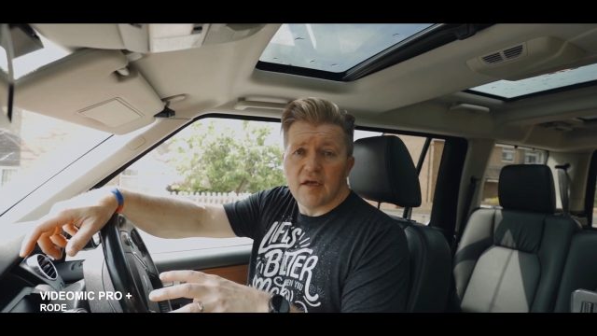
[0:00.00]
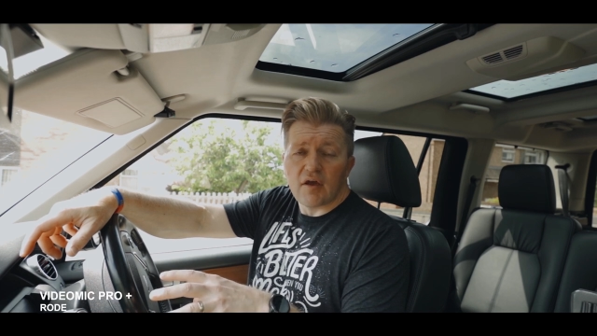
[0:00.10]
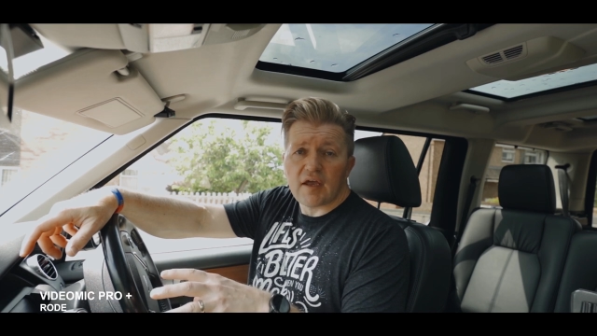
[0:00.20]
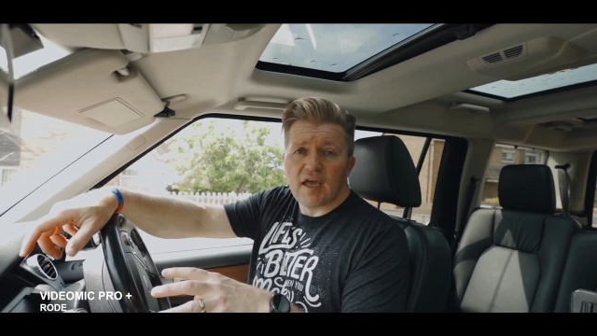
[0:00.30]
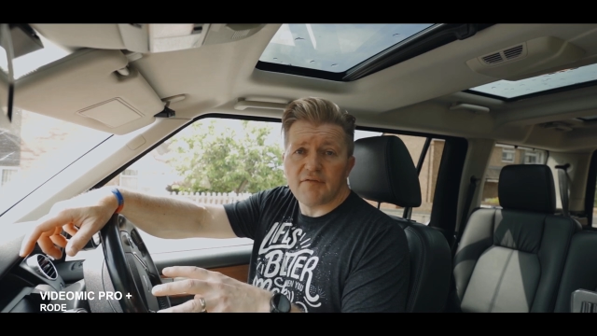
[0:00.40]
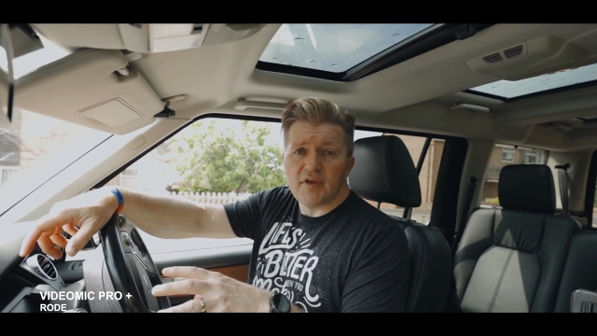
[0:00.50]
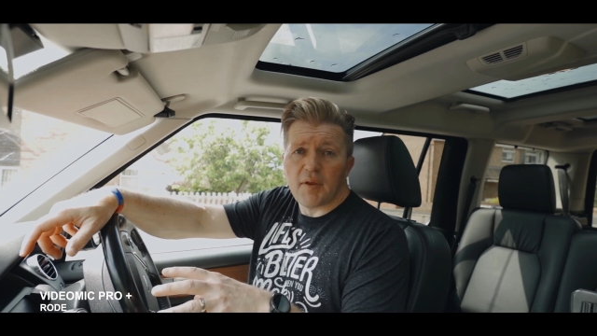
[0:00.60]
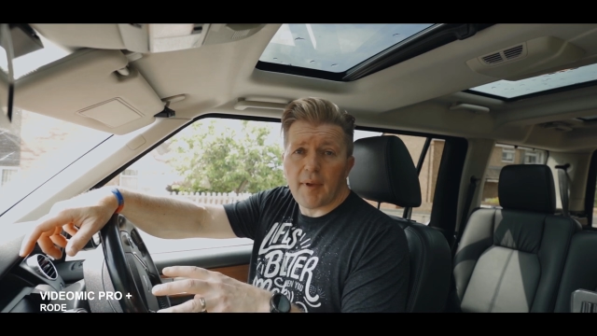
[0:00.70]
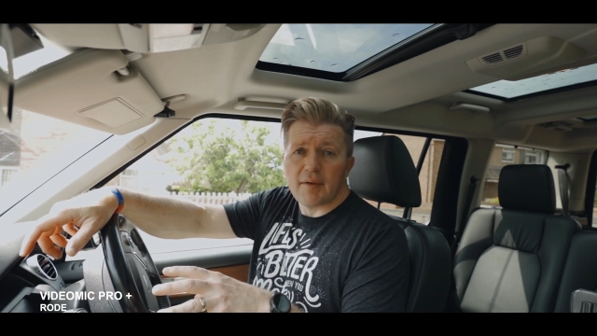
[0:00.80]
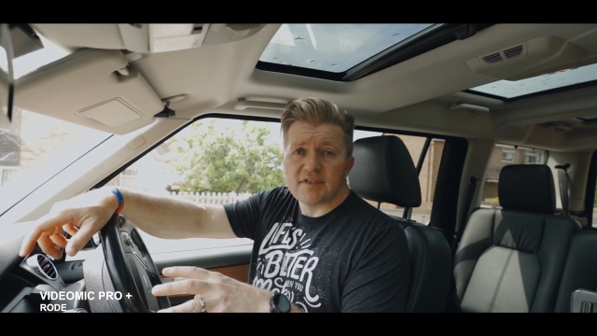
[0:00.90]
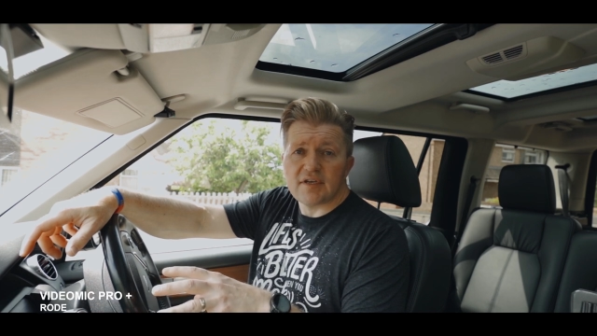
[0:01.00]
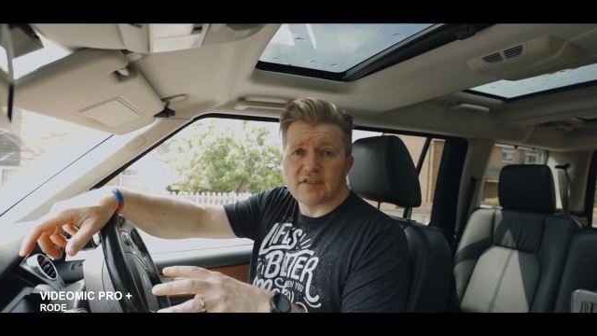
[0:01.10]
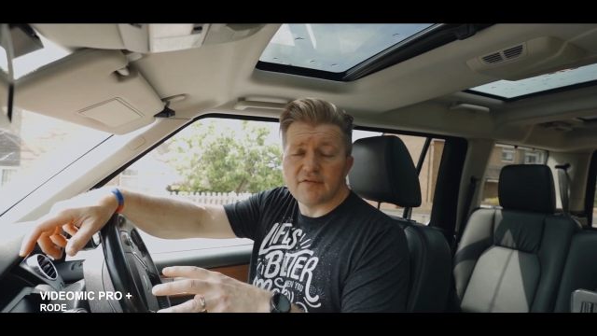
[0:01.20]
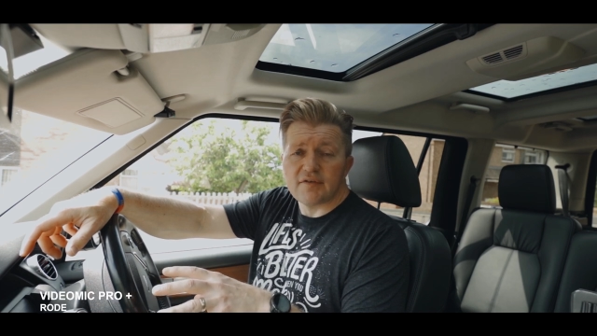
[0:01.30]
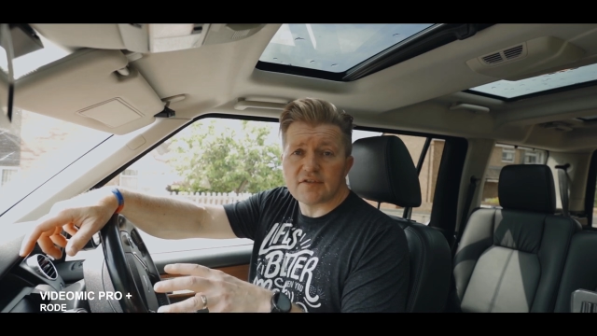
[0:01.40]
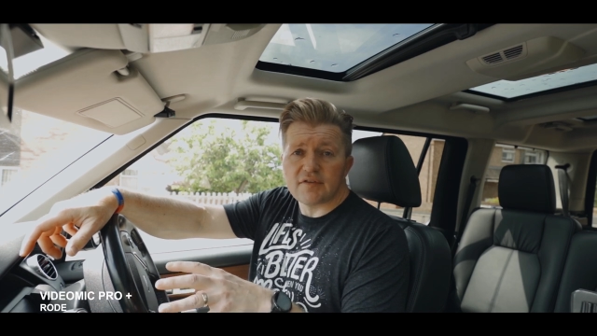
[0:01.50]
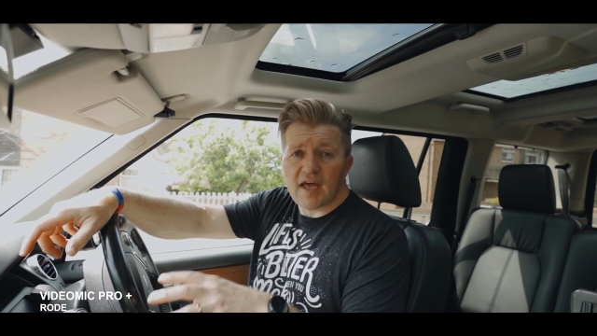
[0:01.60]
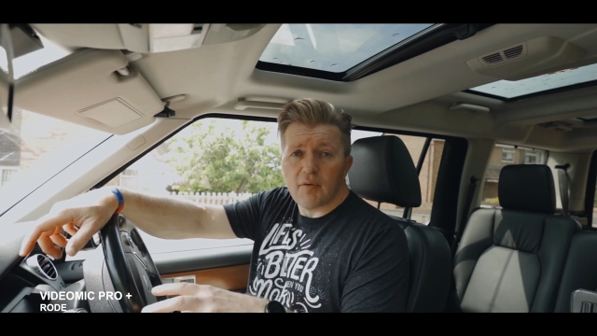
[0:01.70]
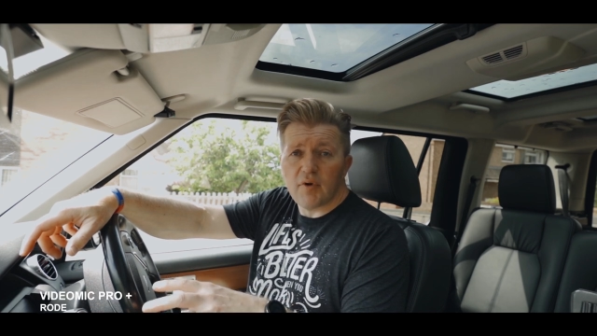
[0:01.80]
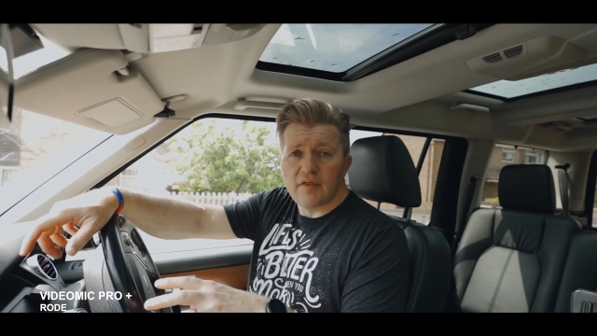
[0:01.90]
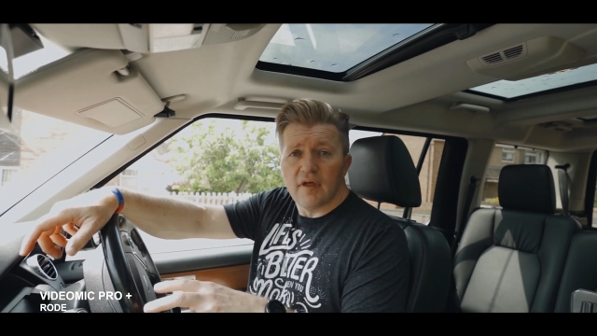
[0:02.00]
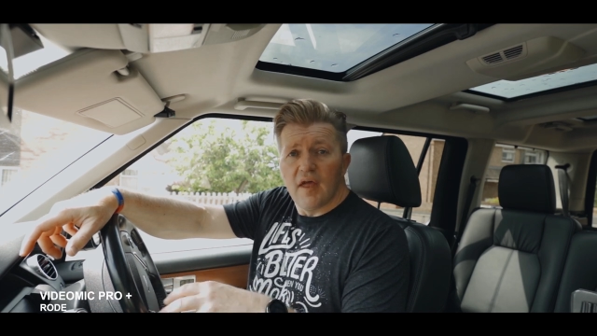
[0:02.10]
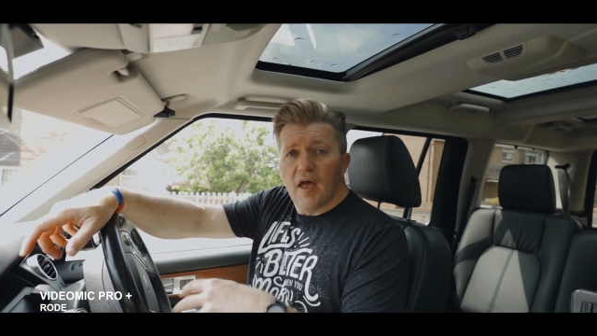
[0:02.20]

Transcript: Okay, for you to be able to tell a difference on that one.